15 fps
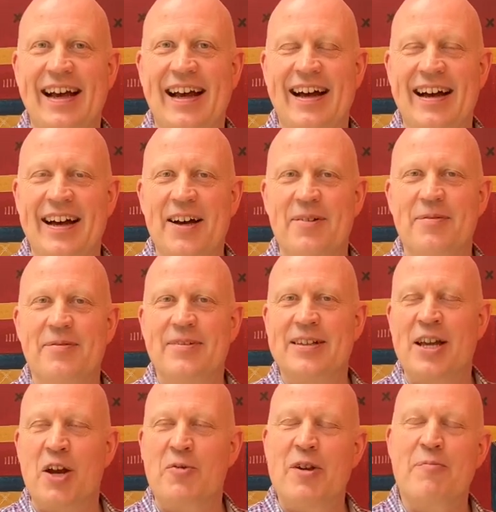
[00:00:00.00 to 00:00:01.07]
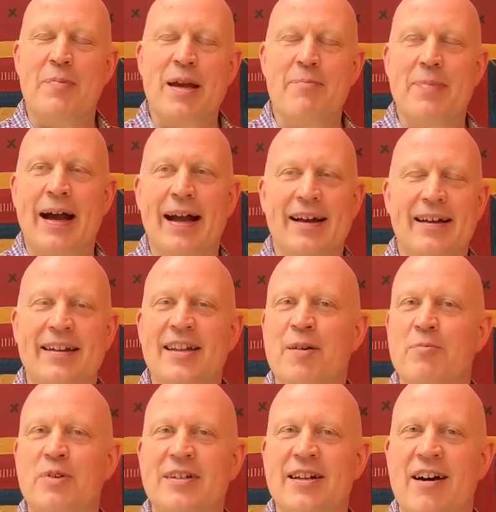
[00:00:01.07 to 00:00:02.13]
Uh, yeah, we've been back a
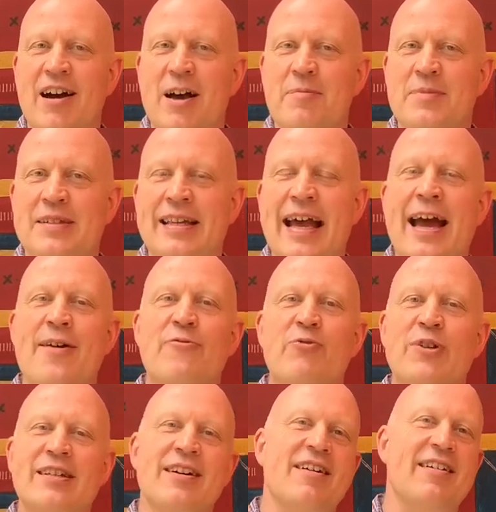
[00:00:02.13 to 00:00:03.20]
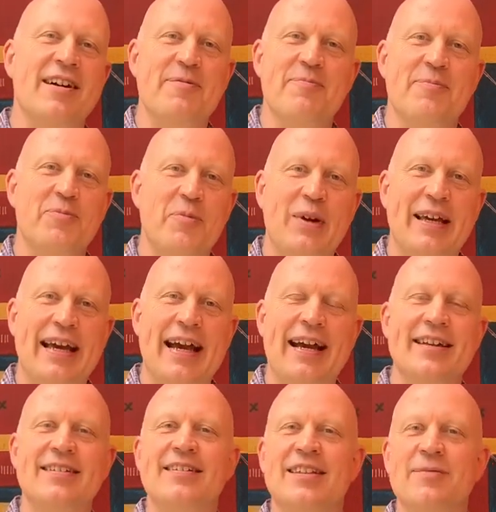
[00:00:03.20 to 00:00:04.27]
number of times, and every time we
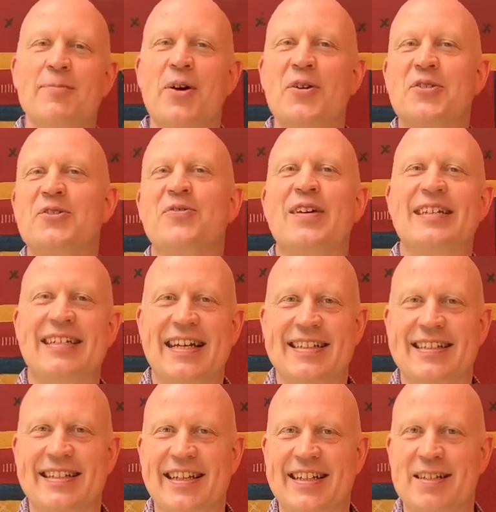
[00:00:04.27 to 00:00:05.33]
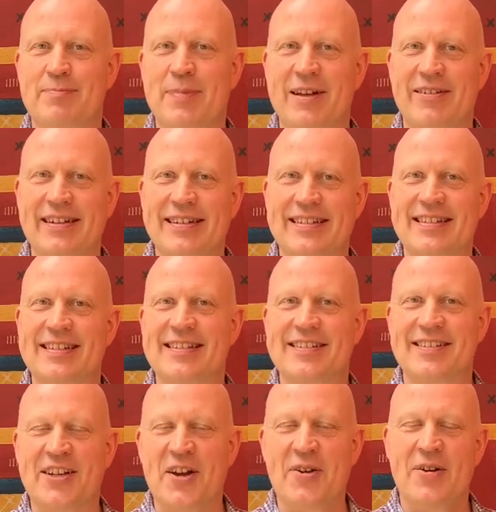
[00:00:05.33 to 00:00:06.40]
get the most fantastic experience.
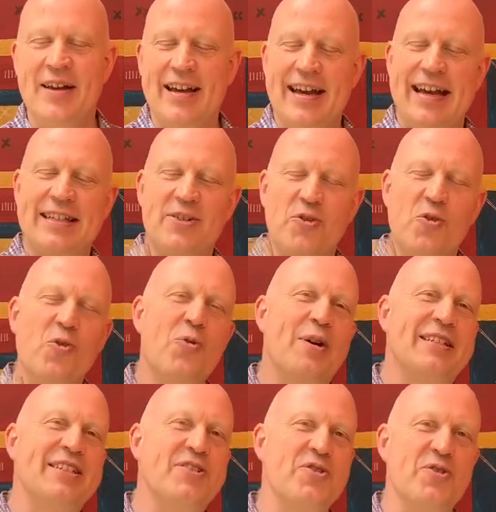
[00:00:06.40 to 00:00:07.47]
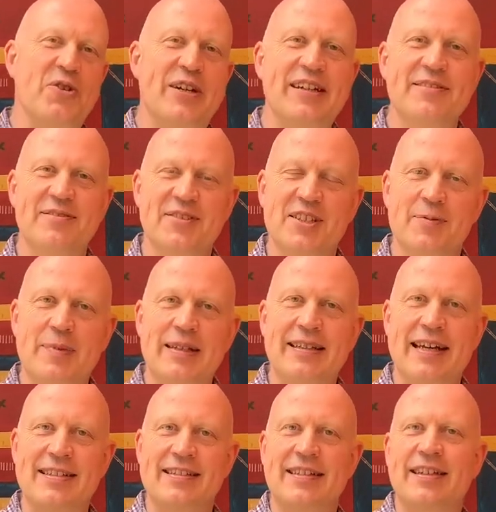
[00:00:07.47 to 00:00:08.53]
So it's always a joy to be
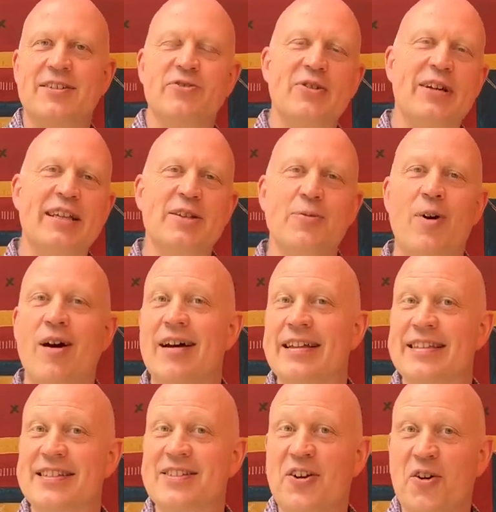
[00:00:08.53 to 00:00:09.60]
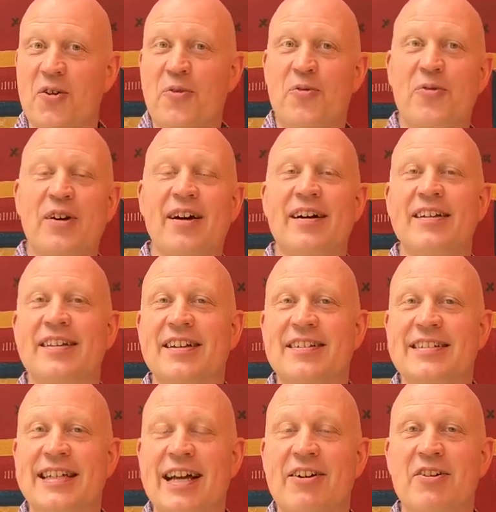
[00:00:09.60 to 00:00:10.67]
tasting and drinking the wines of uh, the
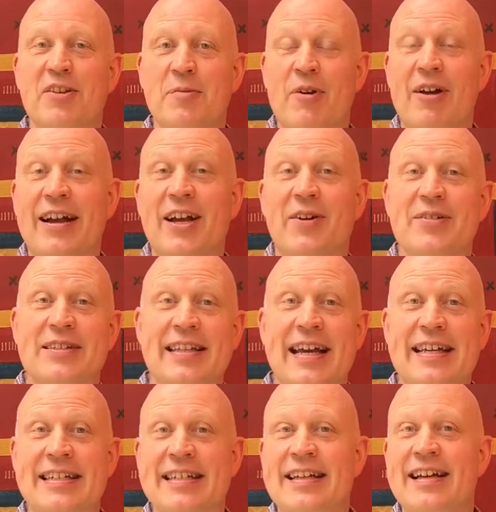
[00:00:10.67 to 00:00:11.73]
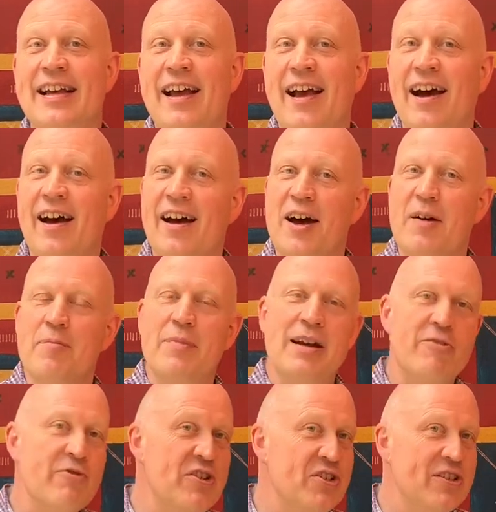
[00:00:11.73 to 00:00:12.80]
Cantera, the Marenco estate. Uh,
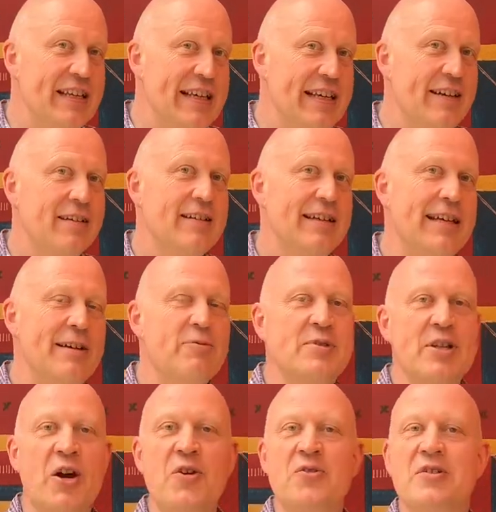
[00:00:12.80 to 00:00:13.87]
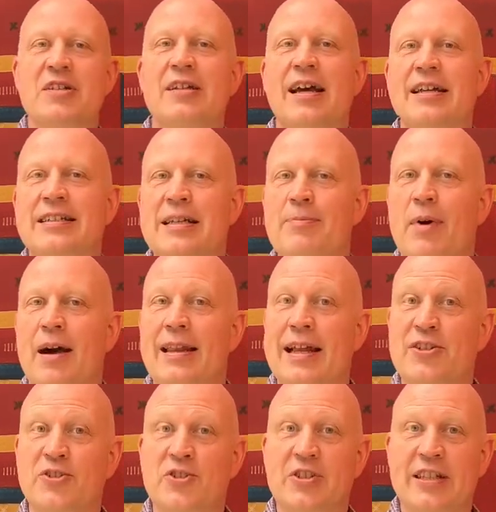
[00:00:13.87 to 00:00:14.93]
originally, it was owned actually by
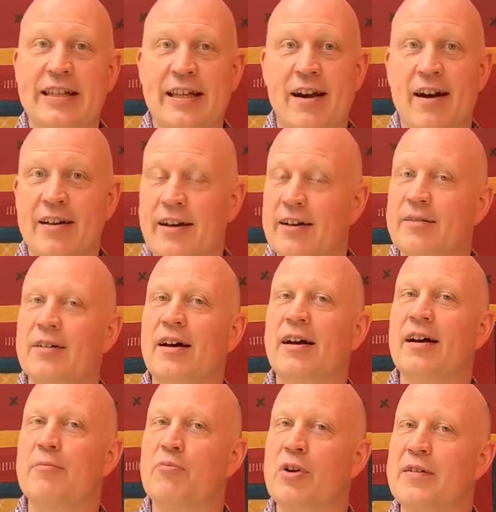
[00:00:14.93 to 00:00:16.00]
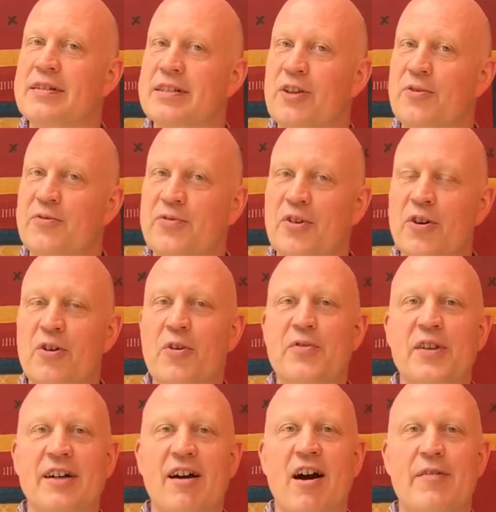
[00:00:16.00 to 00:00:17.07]
La Giustiniana, uh, previously of, uh,
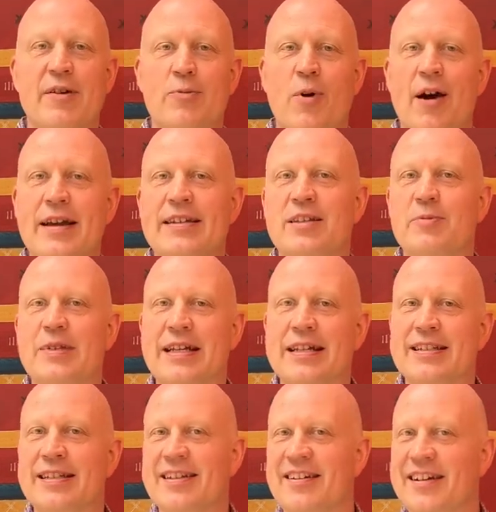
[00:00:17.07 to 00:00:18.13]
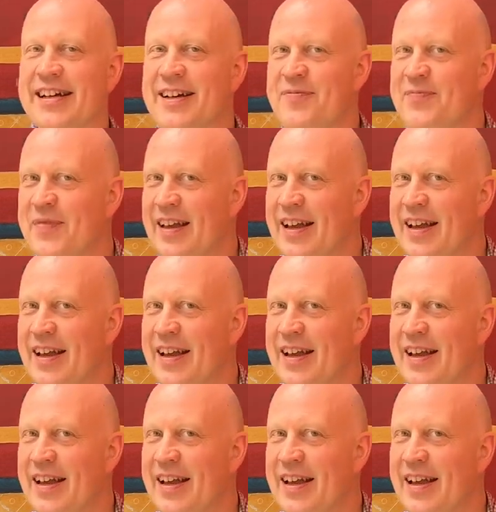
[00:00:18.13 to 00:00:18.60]
of, the Gavi White that we tasted earlier.